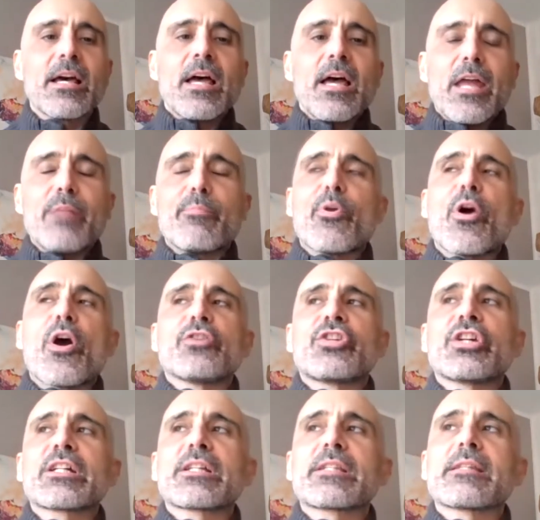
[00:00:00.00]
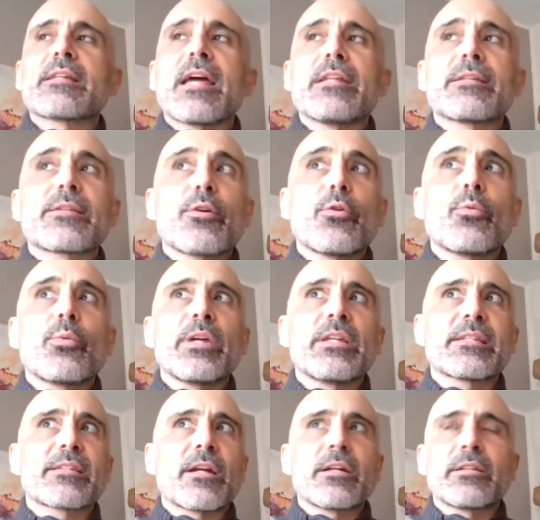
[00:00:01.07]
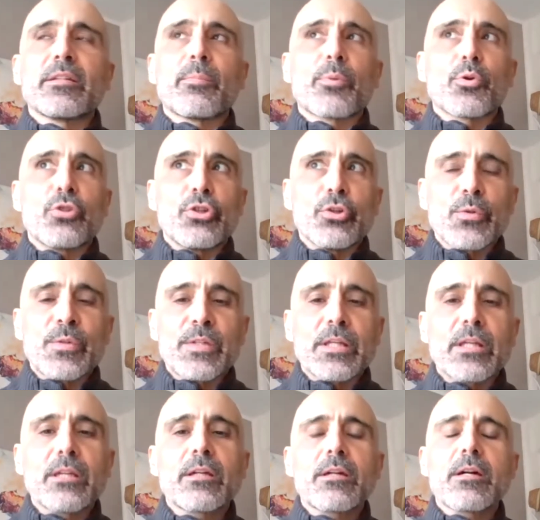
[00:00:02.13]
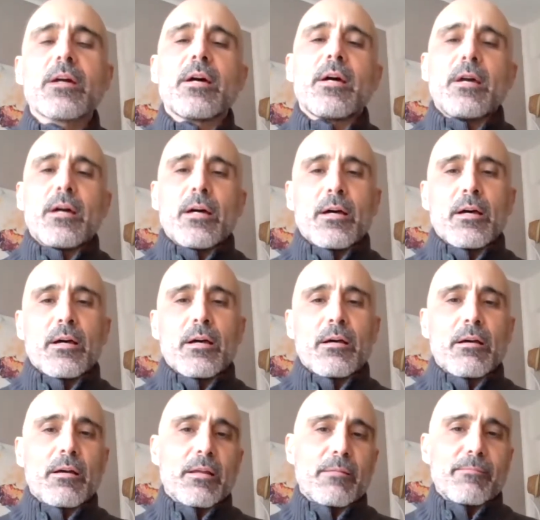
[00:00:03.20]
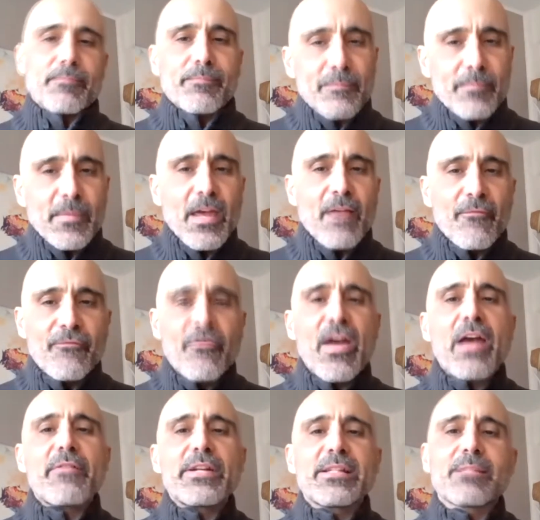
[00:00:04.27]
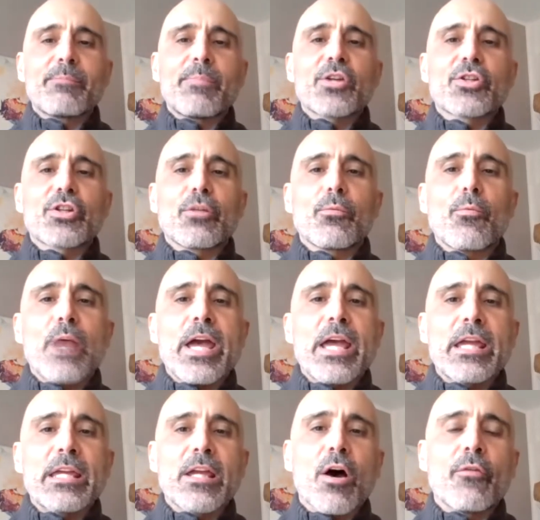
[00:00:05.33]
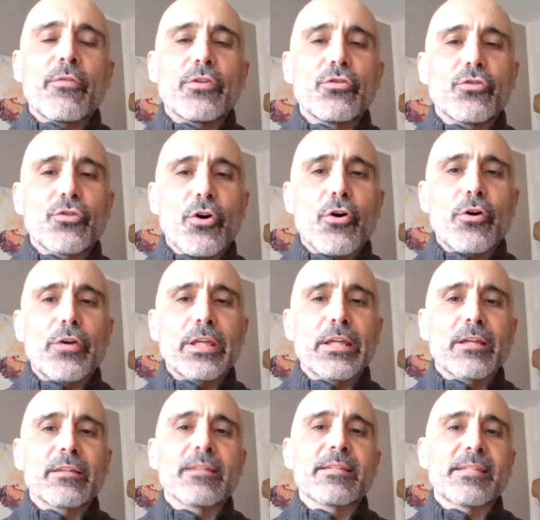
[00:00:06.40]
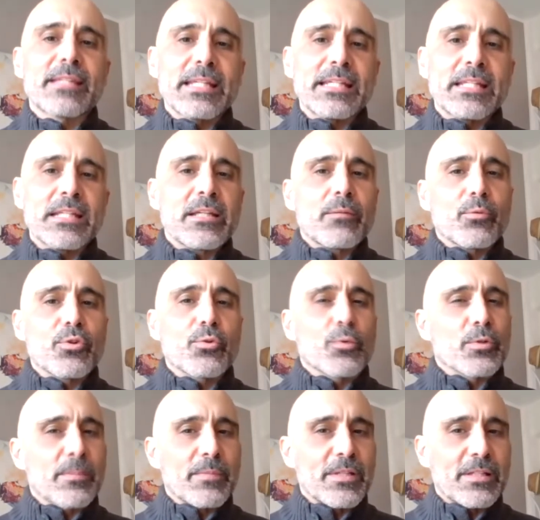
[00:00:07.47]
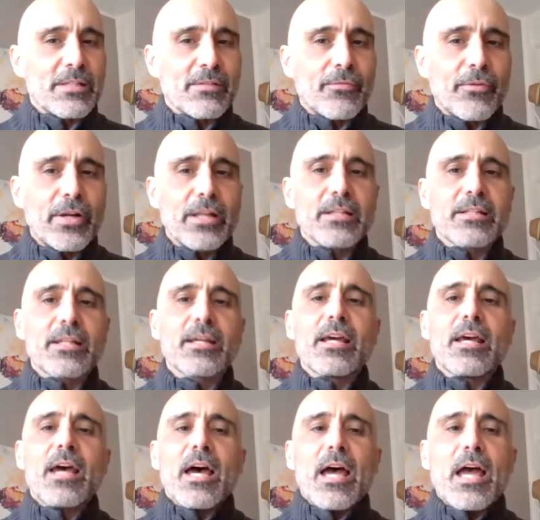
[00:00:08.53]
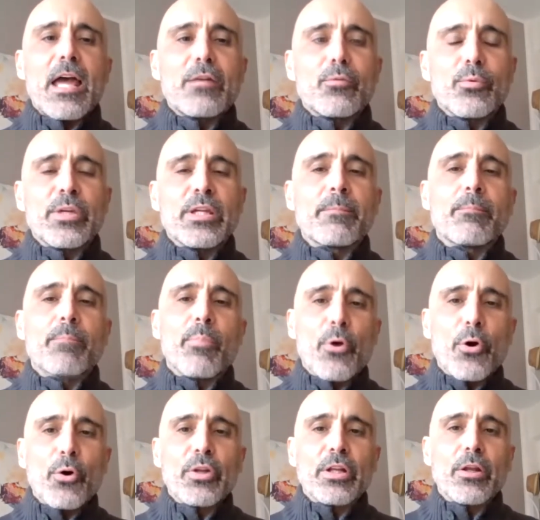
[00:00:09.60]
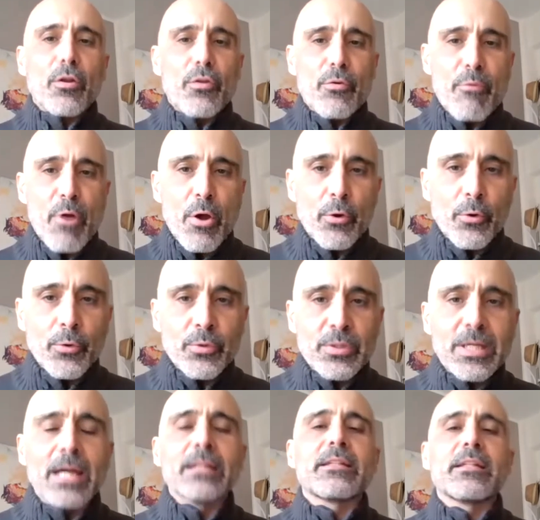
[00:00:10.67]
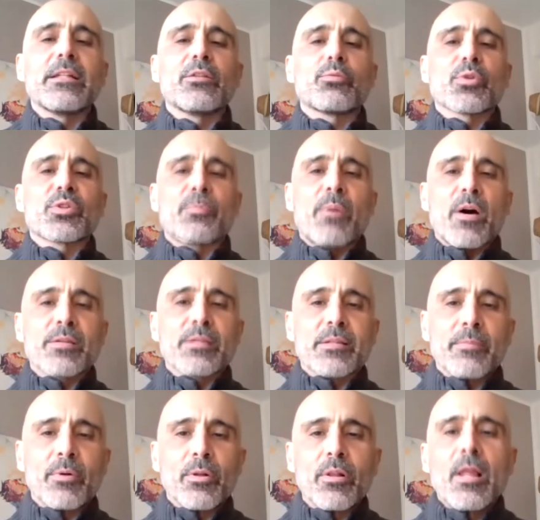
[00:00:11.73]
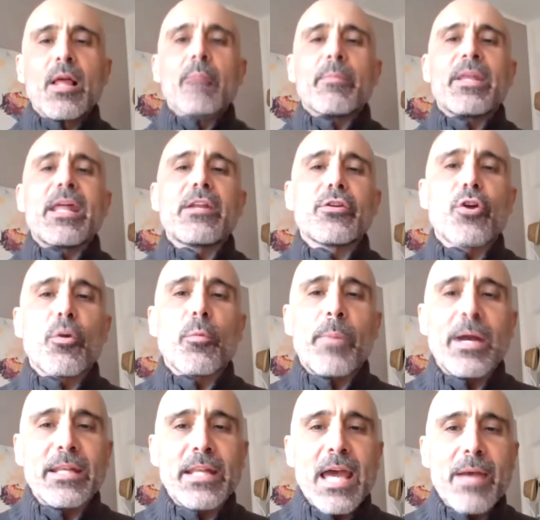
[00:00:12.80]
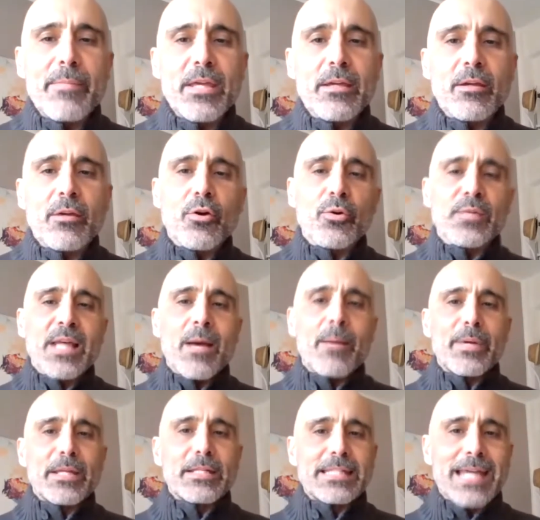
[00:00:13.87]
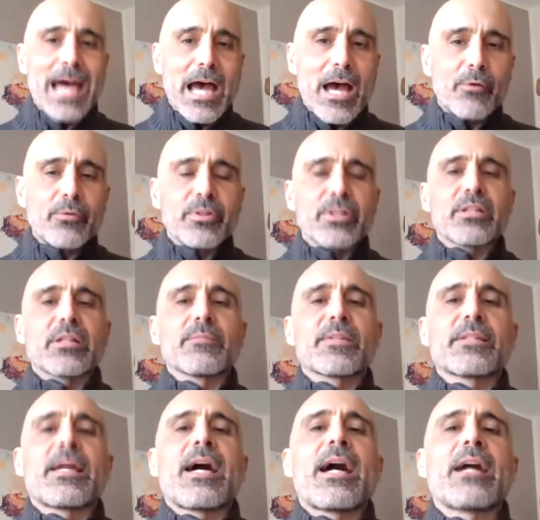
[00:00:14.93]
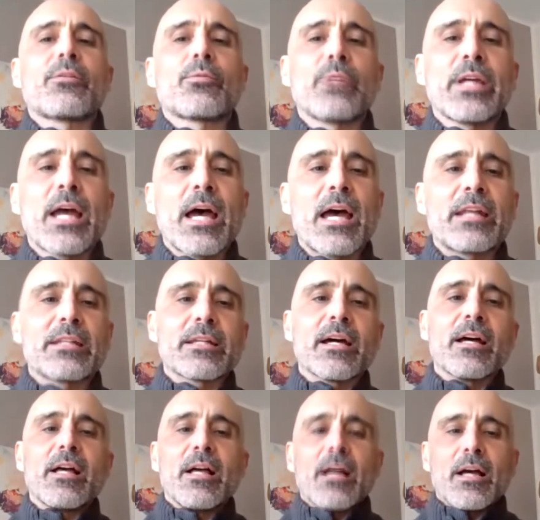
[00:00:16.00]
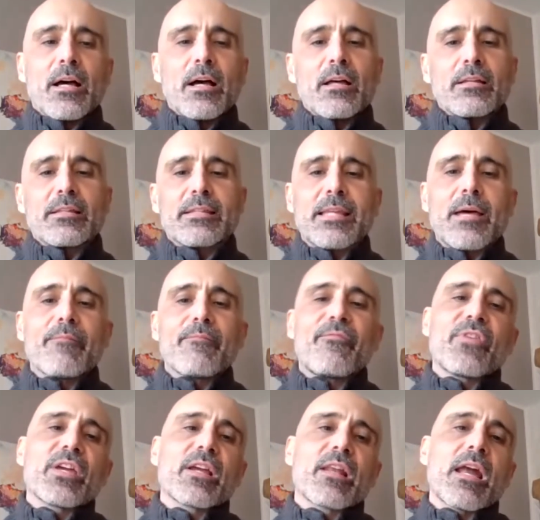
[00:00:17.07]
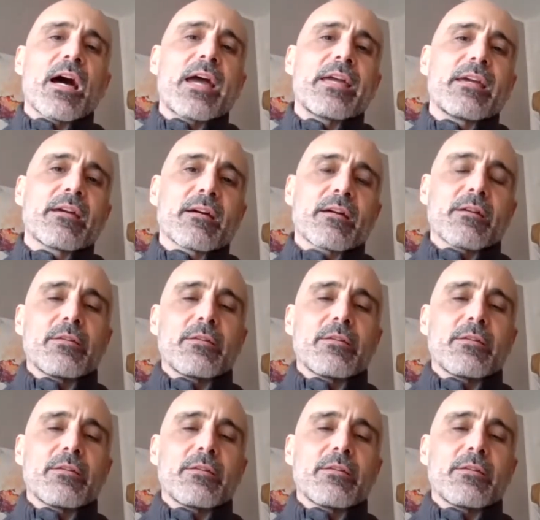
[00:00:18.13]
and projects. And so we started producing a very special way of enjoying the city, which was a bit different. And we brought it on the road until it was possible. But then, pandemic goes up and down in terms that we had something like,